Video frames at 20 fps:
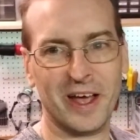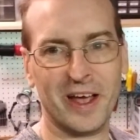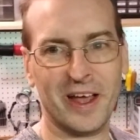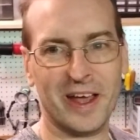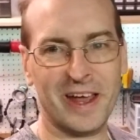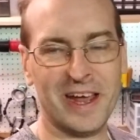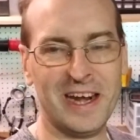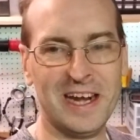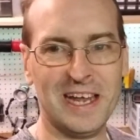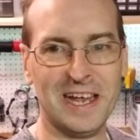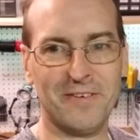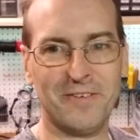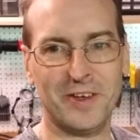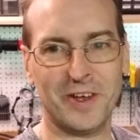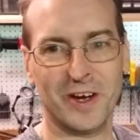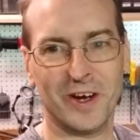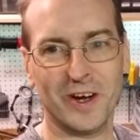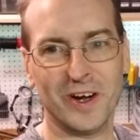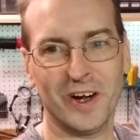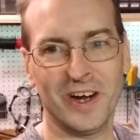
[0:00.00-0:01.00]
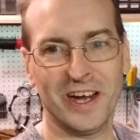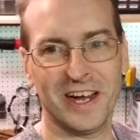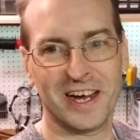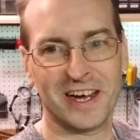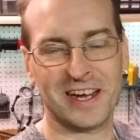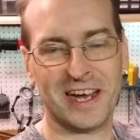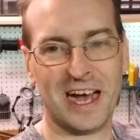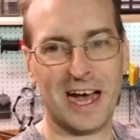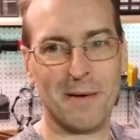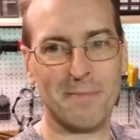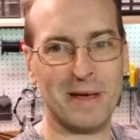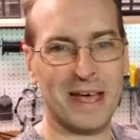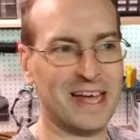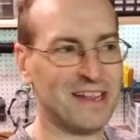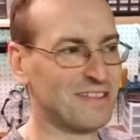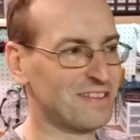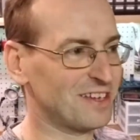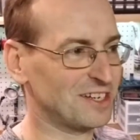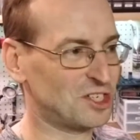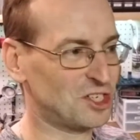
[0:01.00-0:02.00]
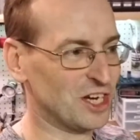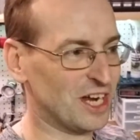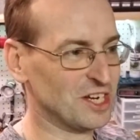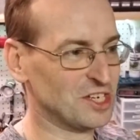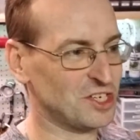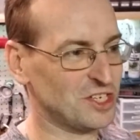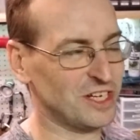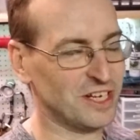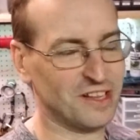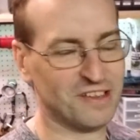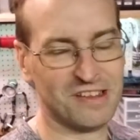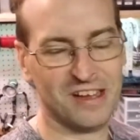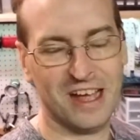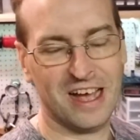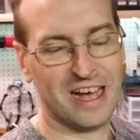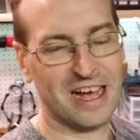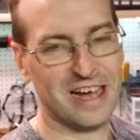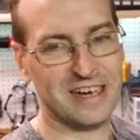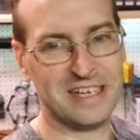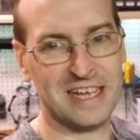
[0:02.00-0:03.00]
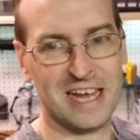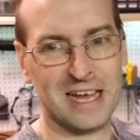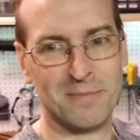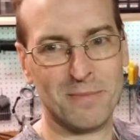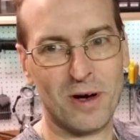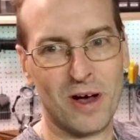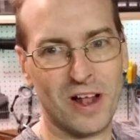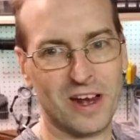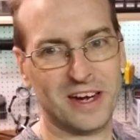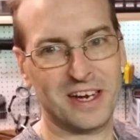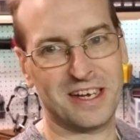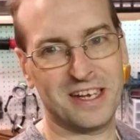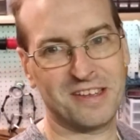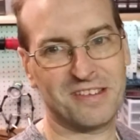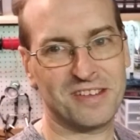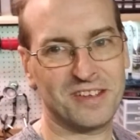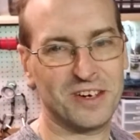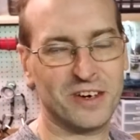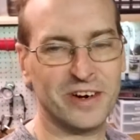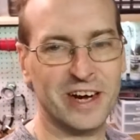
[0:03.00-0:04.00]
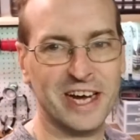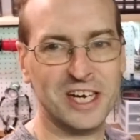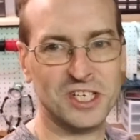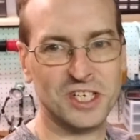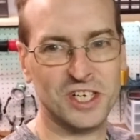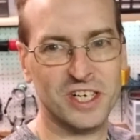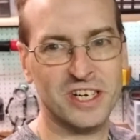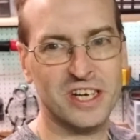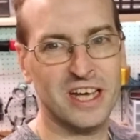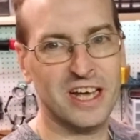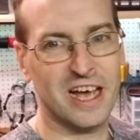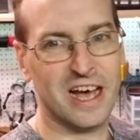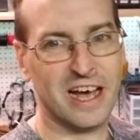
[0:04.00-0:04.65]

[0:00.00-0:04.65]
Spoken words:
any of your comments, suggestions, I take them all into consideration.